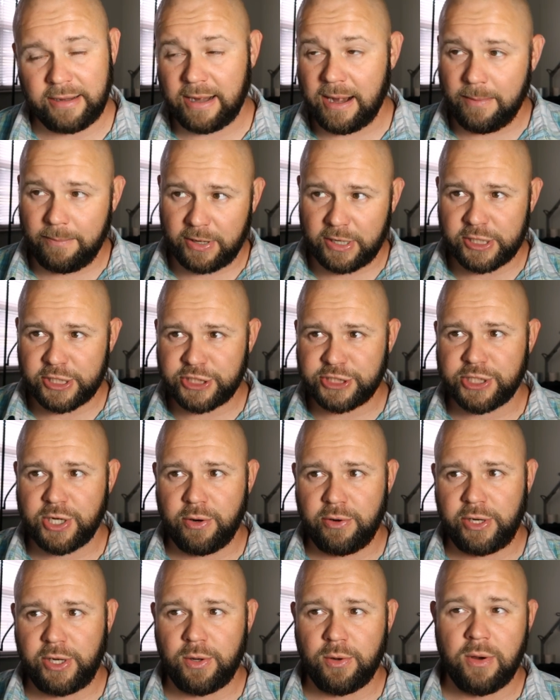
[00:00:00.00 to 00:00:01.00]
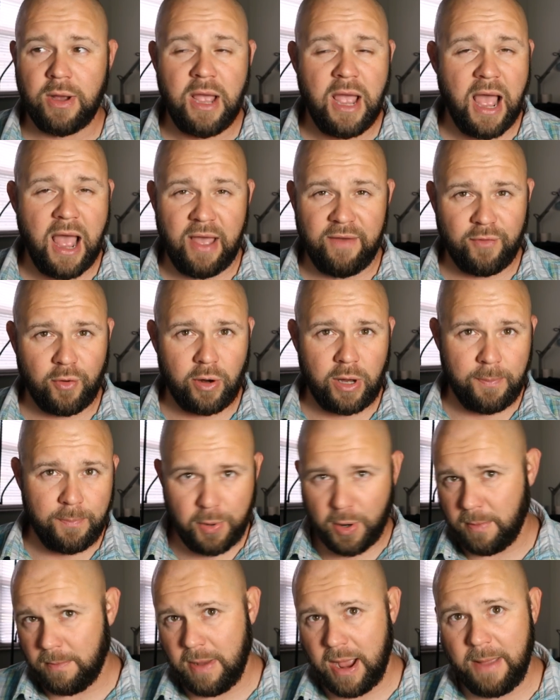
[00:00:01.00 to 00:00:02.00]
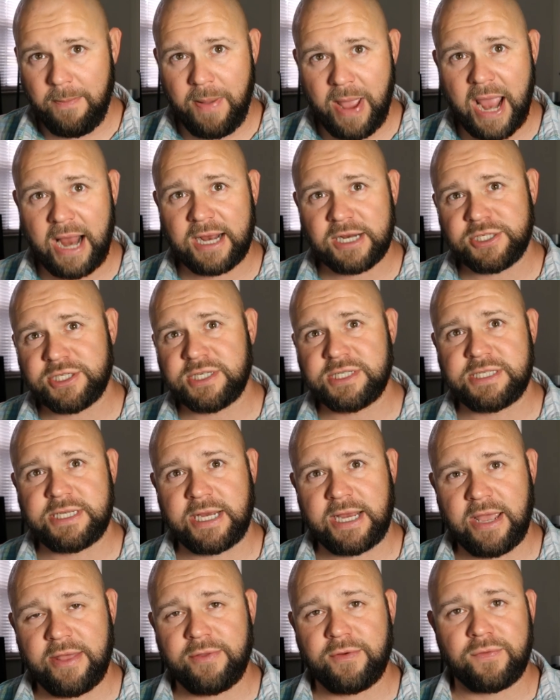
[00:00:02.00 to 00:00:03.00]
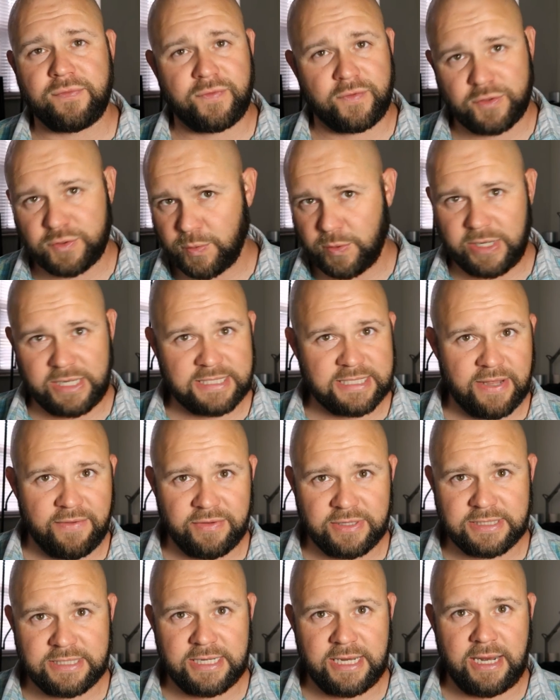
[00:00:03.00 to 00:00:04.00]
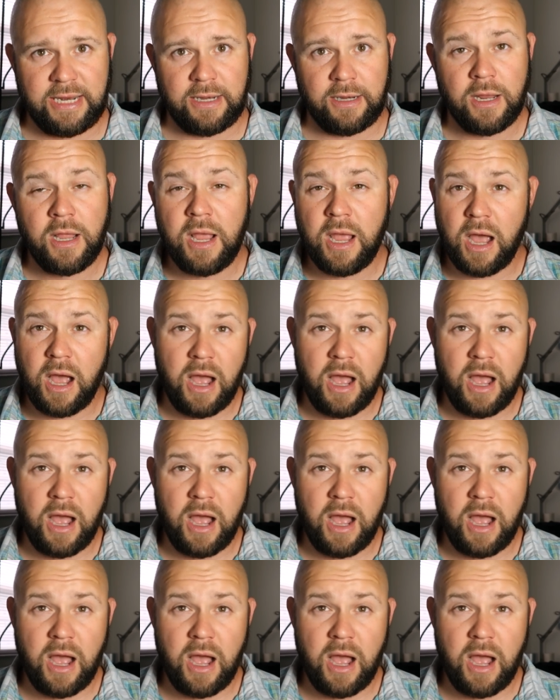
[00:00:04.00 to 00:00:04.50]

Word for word: And I'm going to show you, I've already put my packages together for 2017.